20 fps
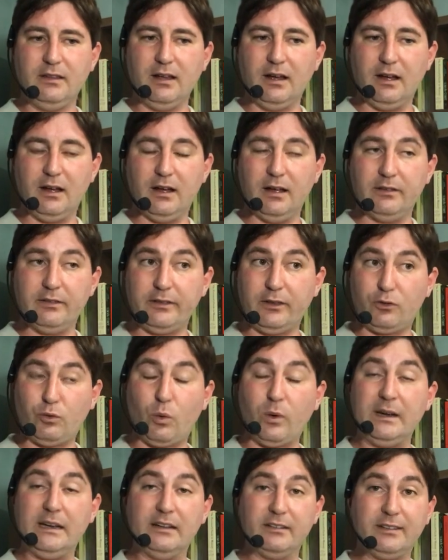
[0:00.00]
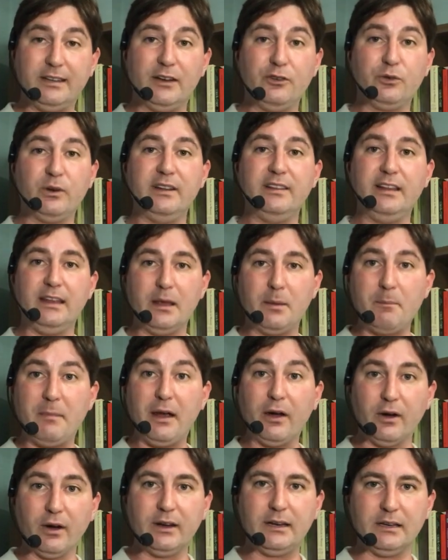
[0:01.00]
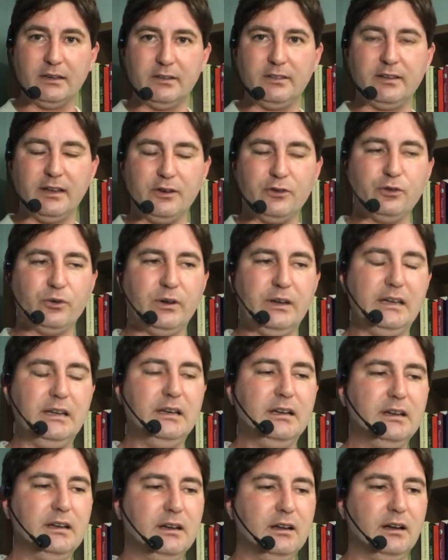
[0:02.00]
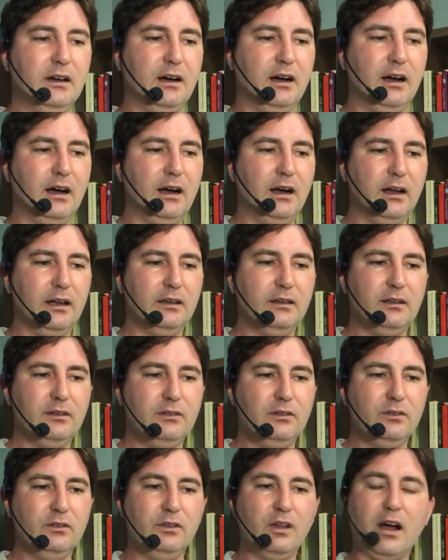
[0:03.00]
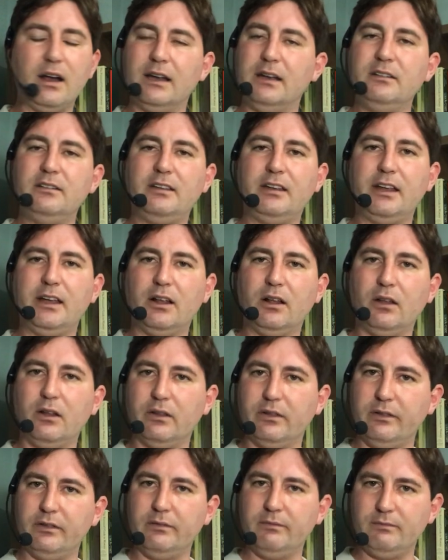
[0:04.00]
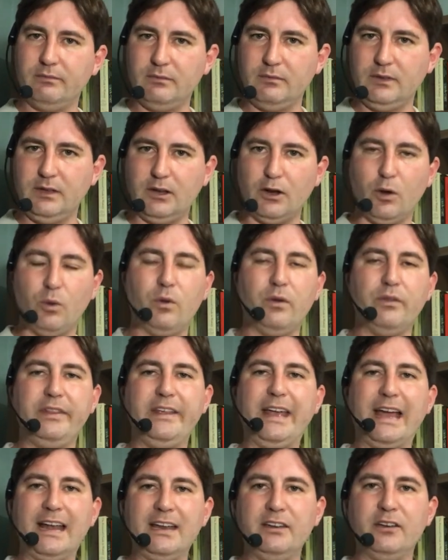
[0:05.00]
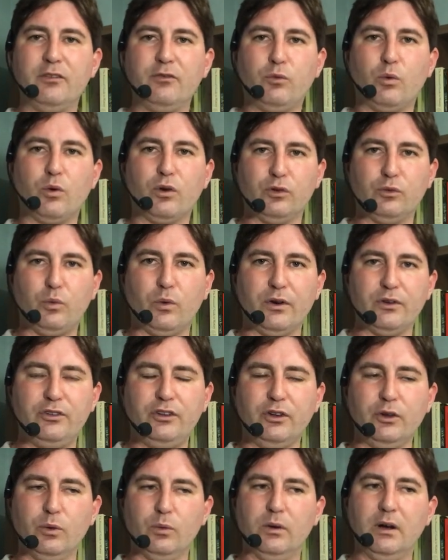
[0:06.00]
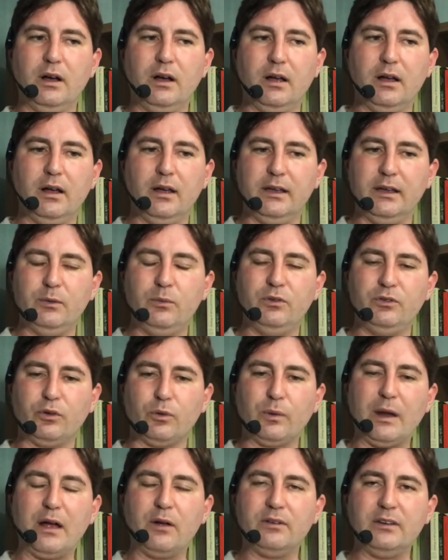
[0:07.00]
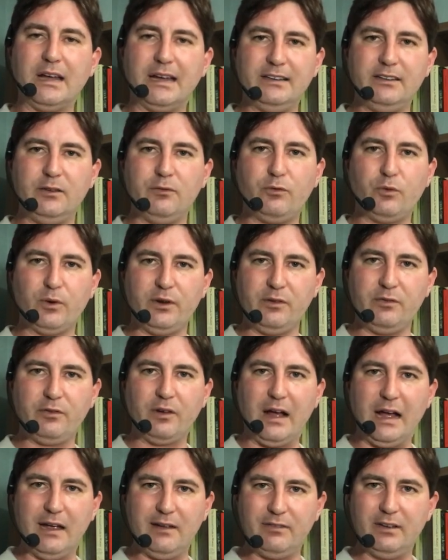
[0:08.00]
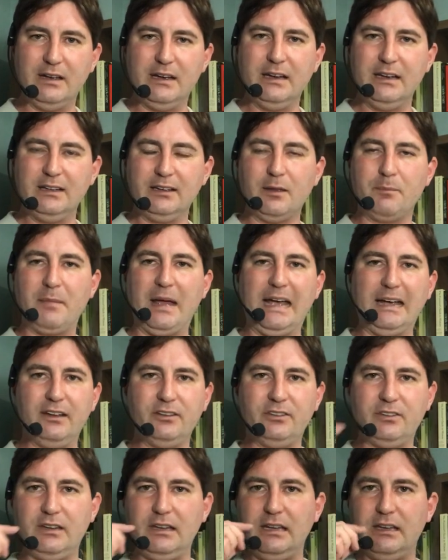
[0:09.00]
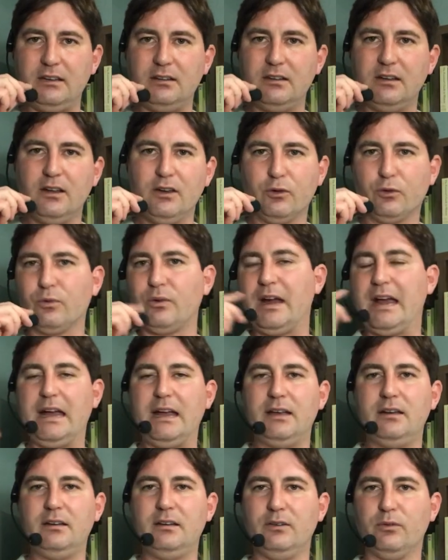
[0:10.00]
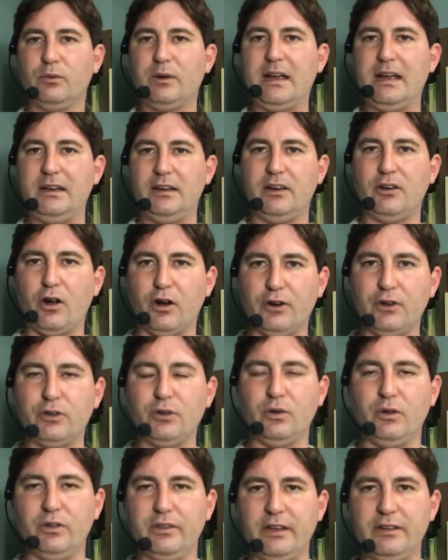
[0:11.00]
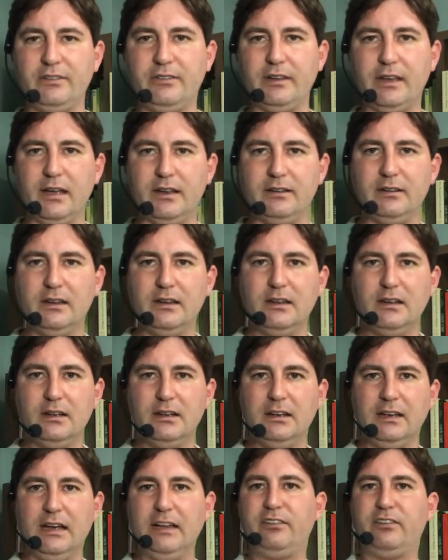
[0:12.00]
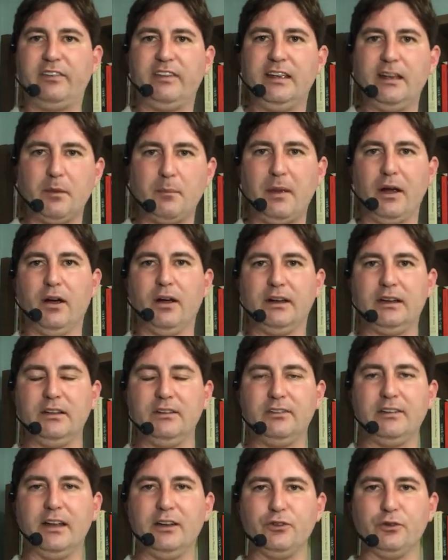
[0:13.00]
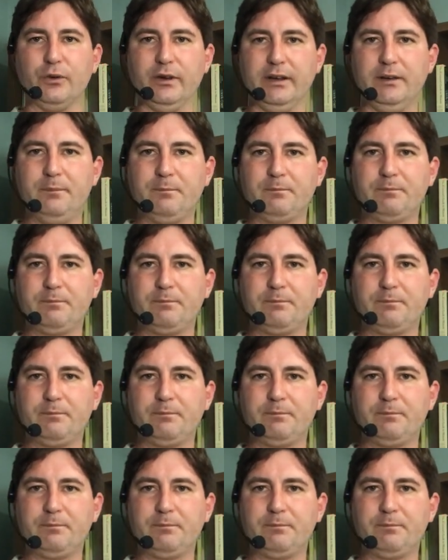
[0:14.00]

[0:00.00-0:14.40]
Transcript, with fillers: uh, the 20th century the American century, uh, not until you know the end of World War II. Uh, it was around 1945. The magazine ran ran an article that said it's the American century,